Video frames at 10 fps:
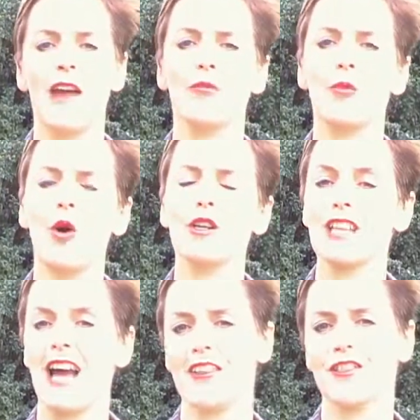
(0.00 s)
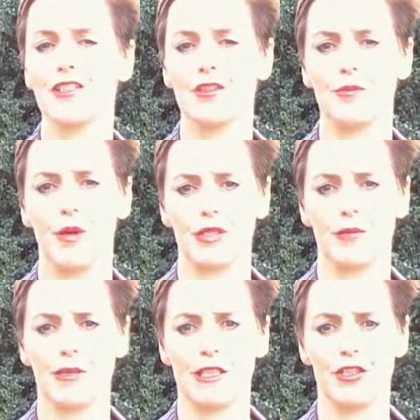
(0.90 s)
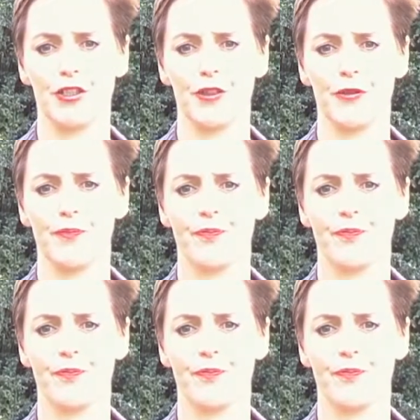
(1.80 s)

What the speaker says: and what others could possibly do.